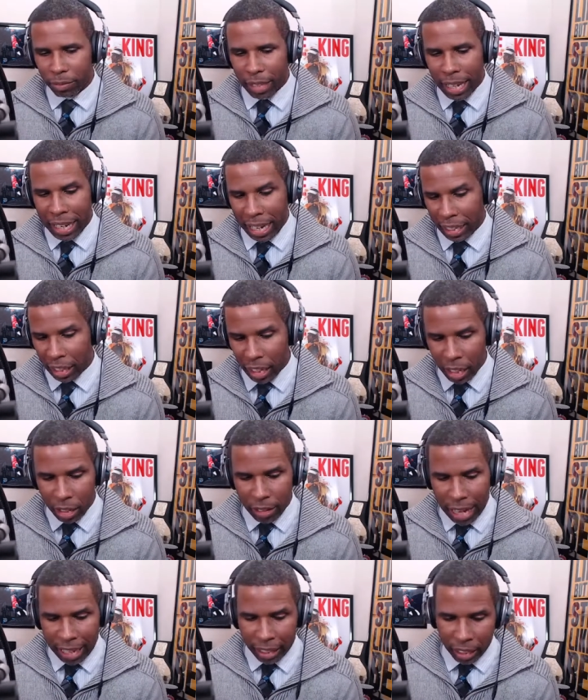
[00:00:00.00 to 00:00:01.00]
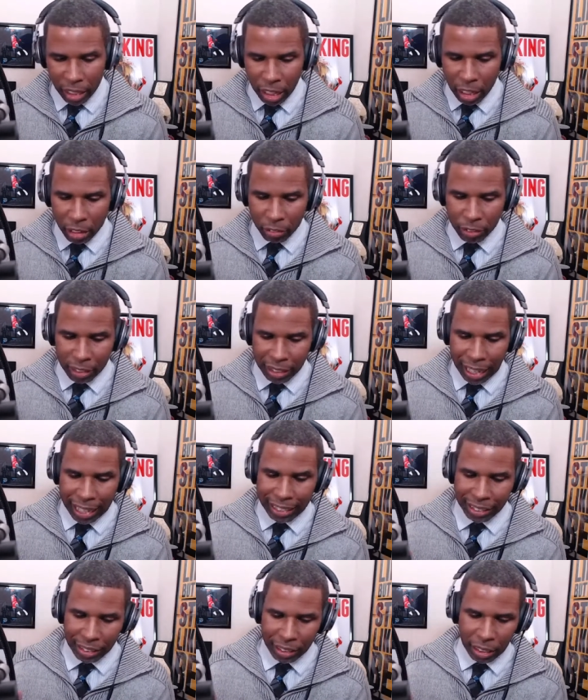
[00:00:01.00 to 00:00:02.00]
and I love the
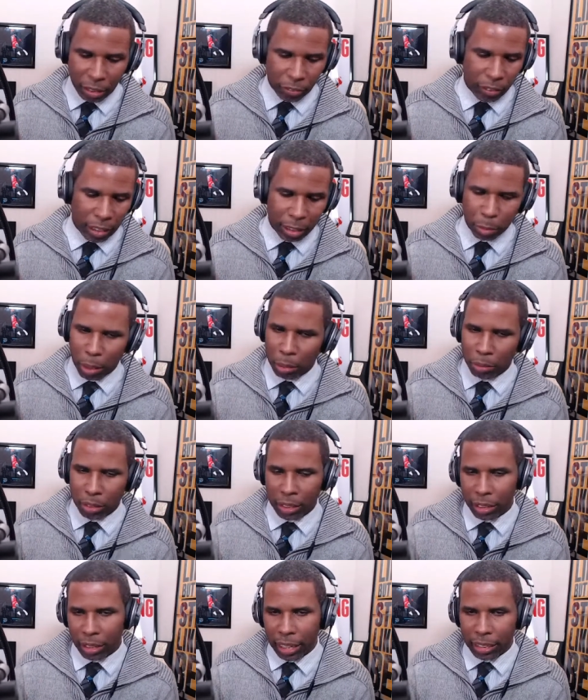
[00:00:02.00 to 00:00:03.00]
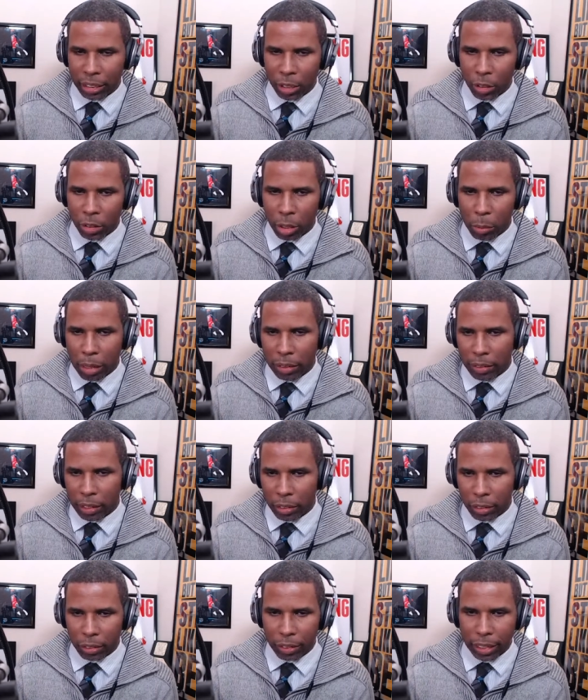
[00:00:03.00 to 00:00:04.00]
Titans defense, but I'm still not sold on
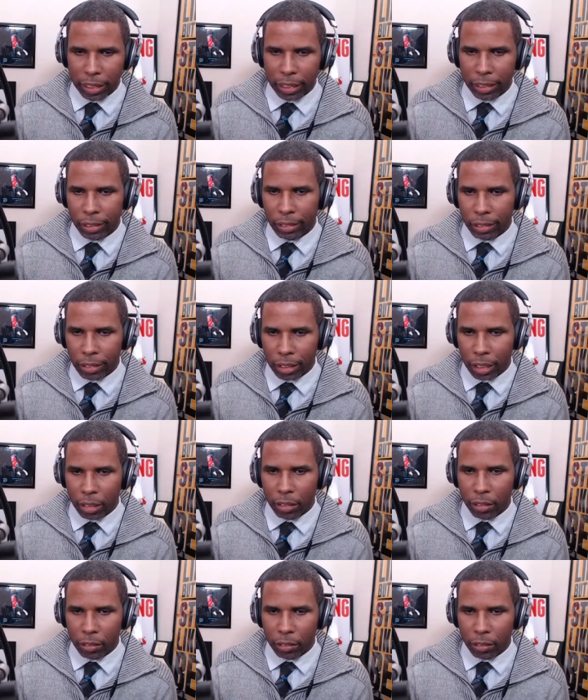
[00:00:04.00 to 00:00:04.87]
Mariota right now. So